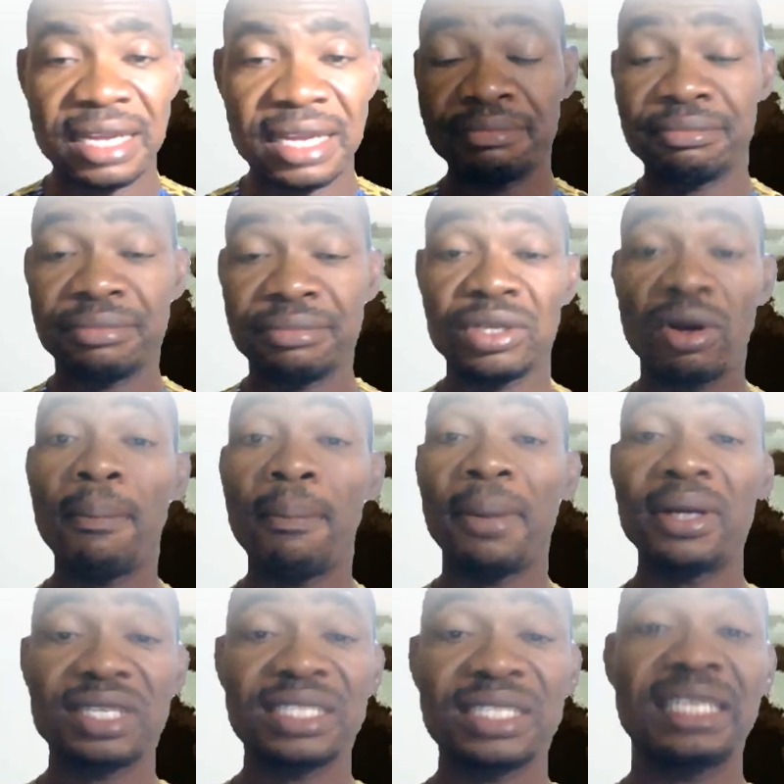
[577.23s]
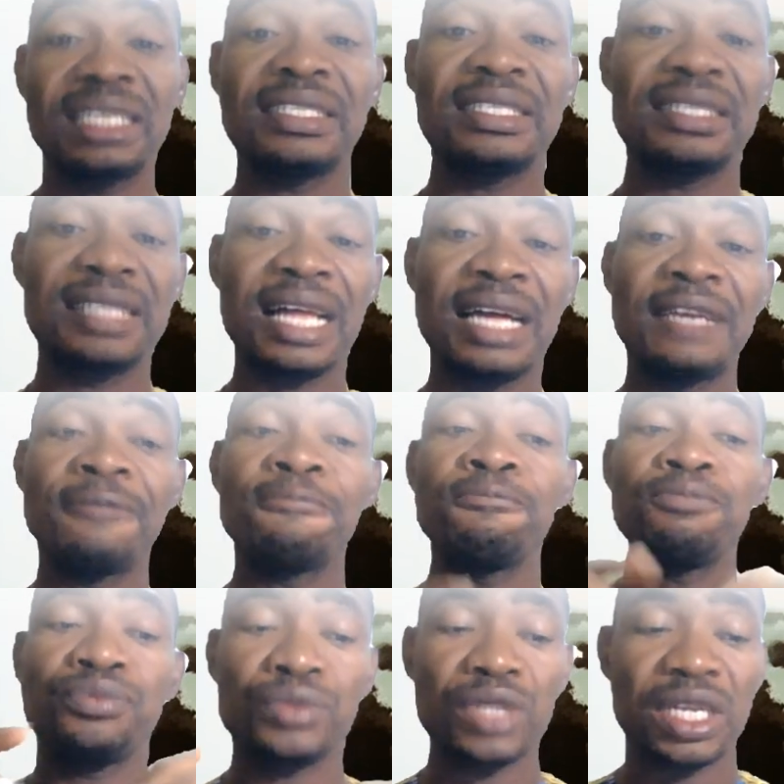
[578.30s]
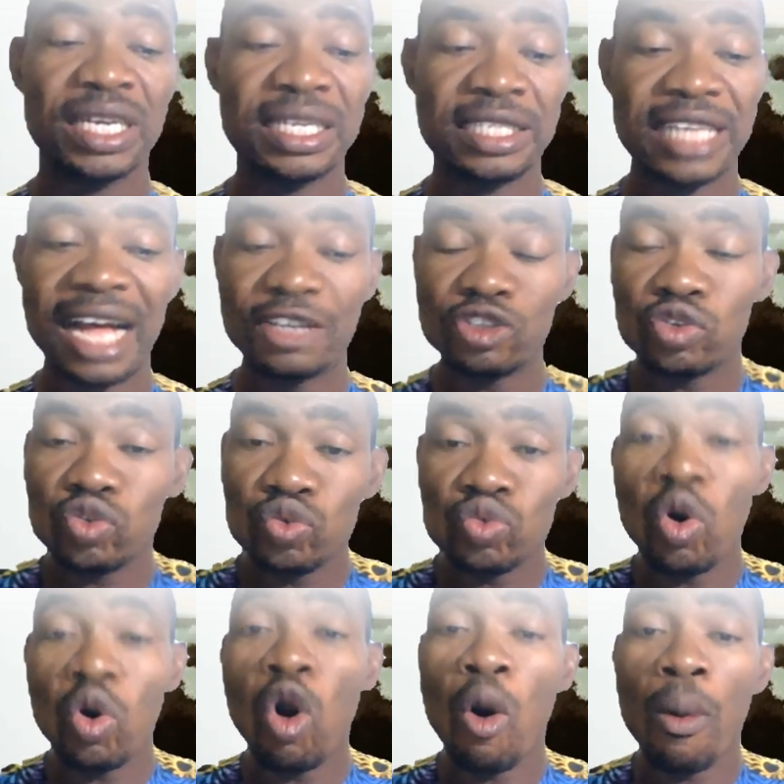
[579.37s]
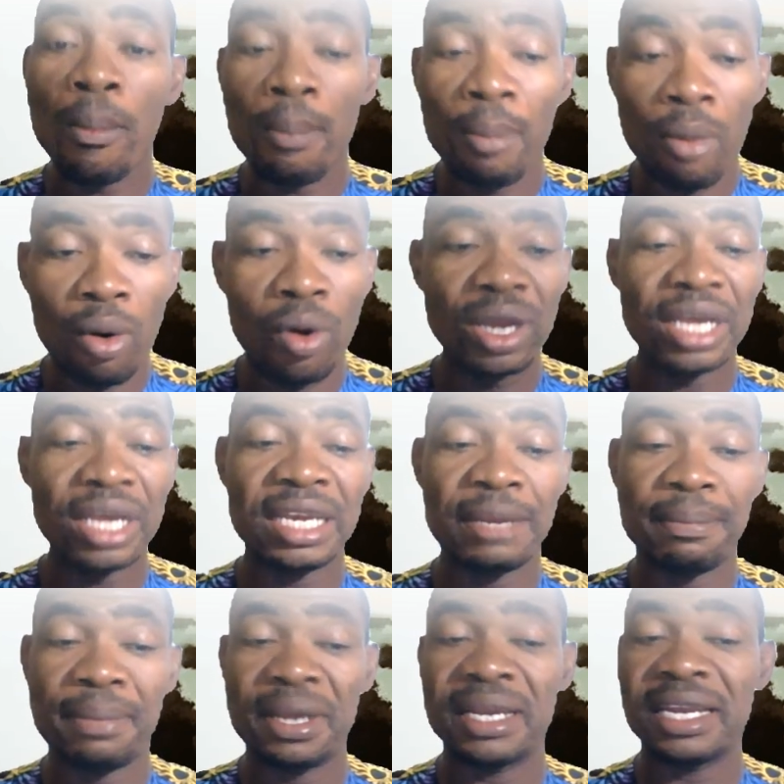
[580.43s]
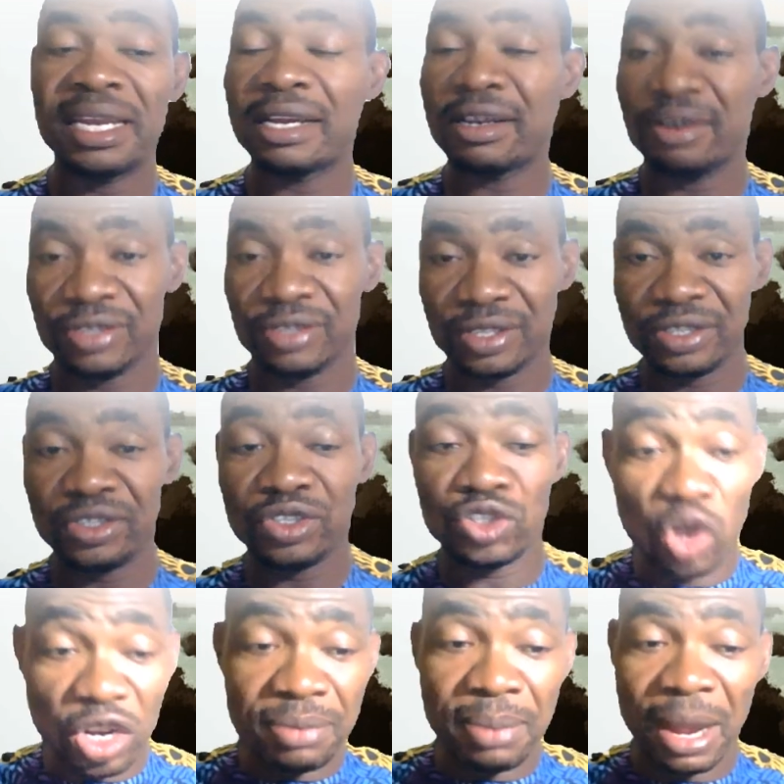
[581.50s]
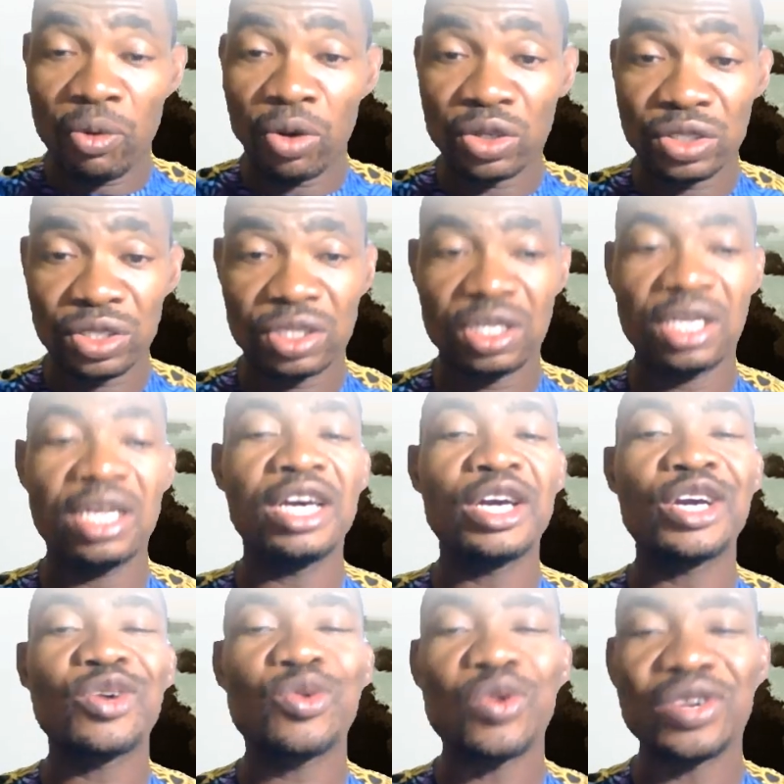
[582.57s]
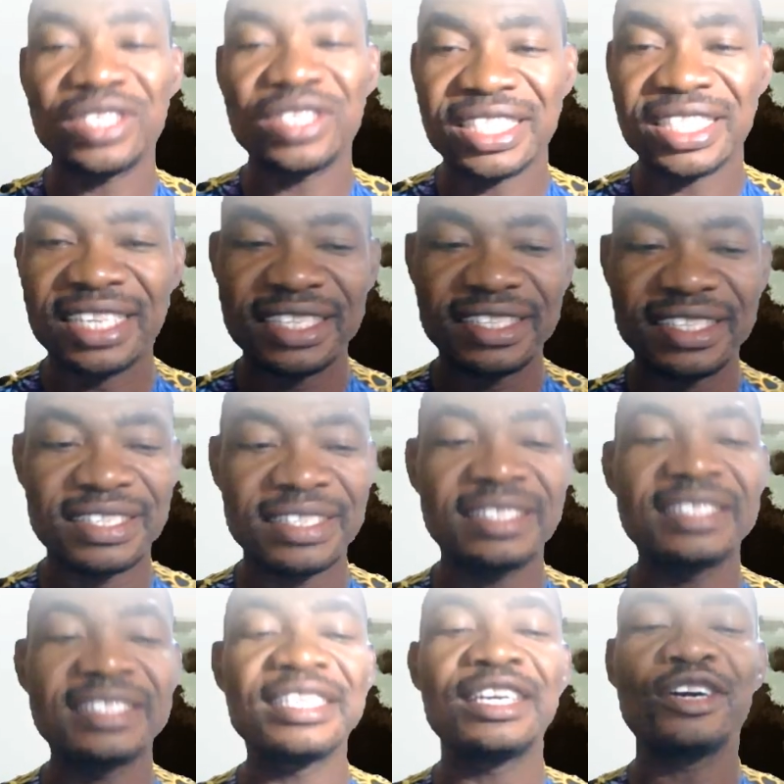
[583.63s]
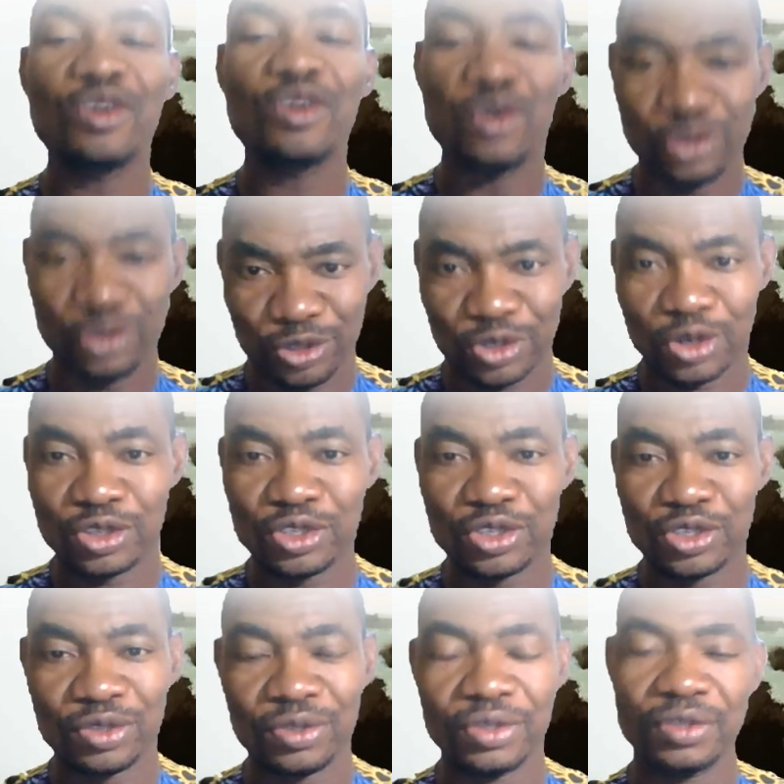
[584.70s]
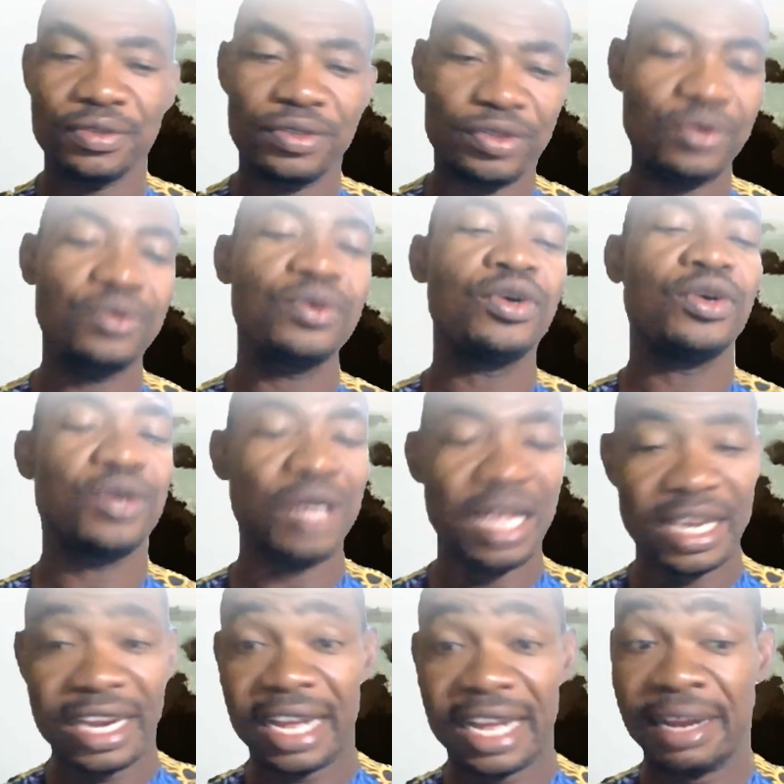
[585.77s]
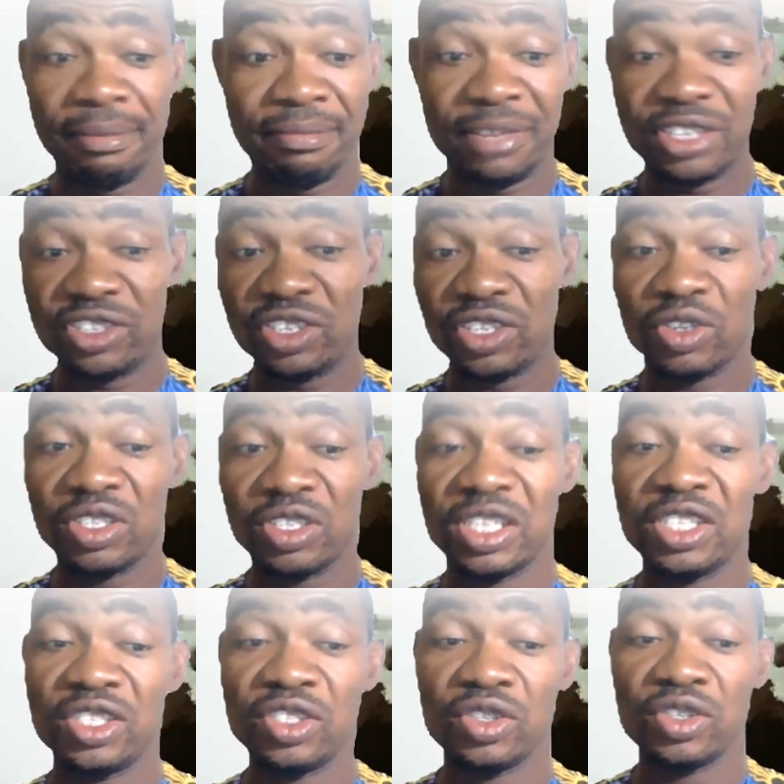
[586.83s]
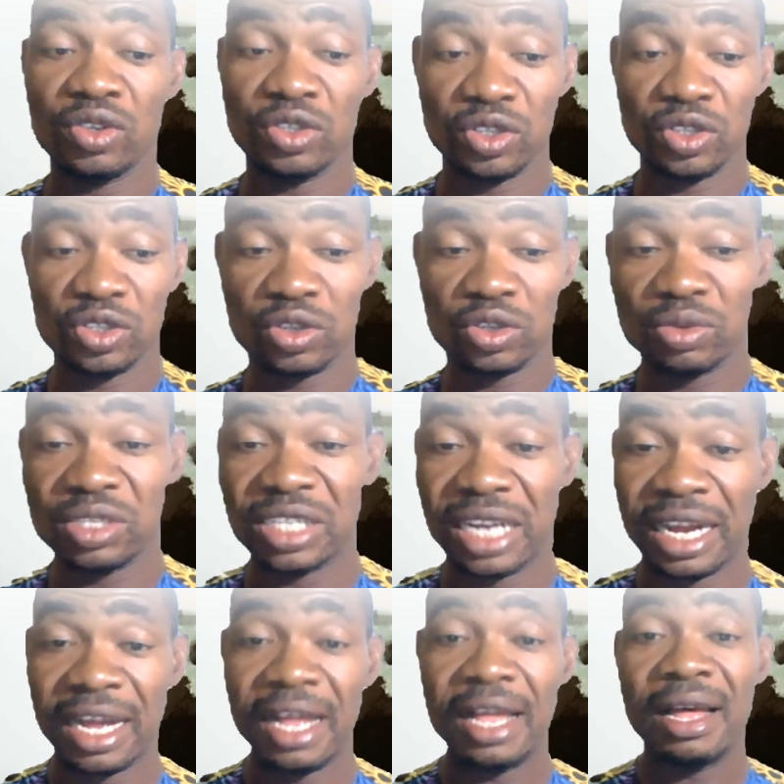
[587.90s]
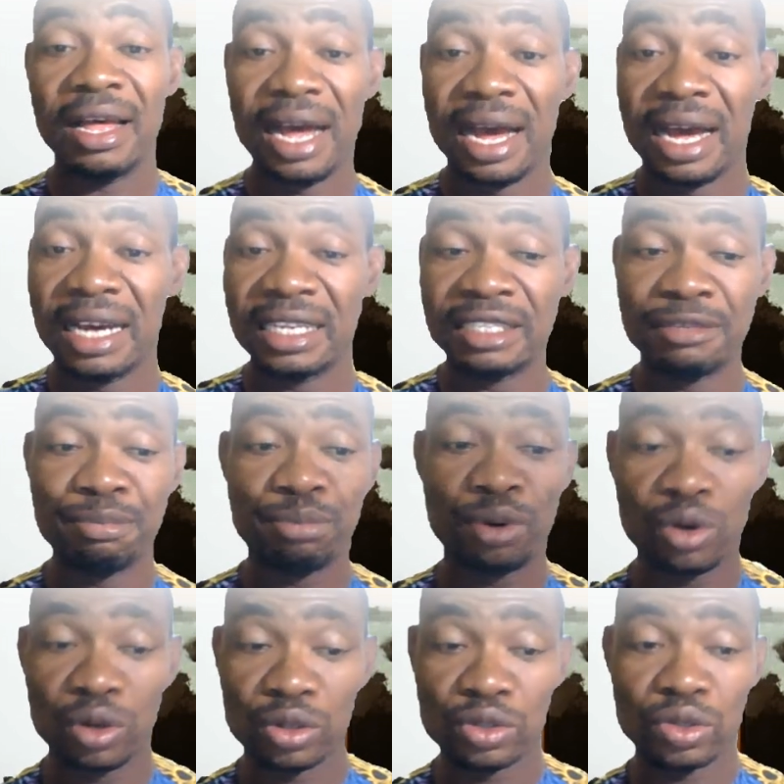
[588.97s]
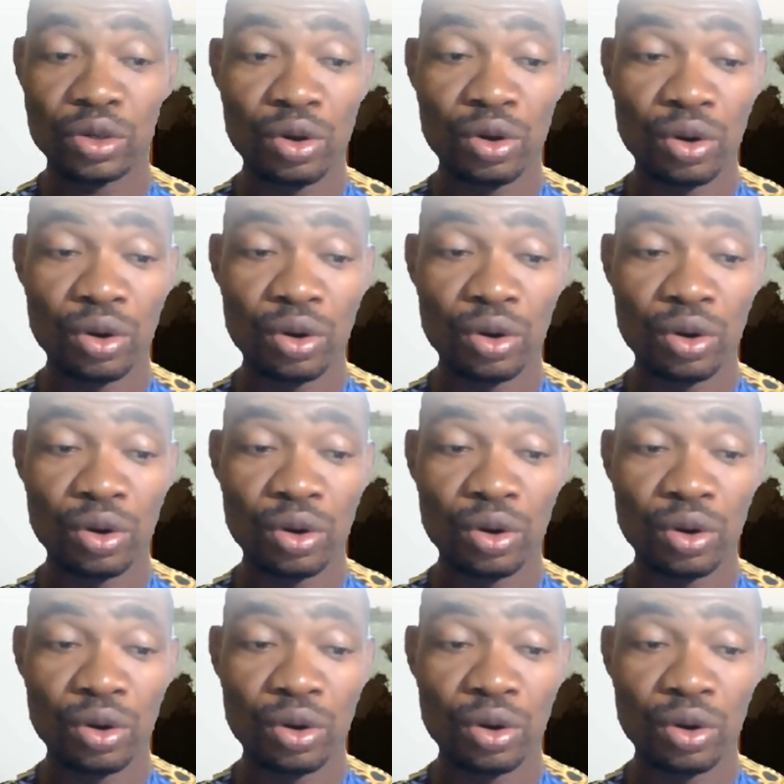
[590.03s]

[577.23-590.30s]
compound sentence is that it has two or more independent clauses joined by what? Coordinating conjunction. And I mentioned the coordinating conjunction, which are and, but, or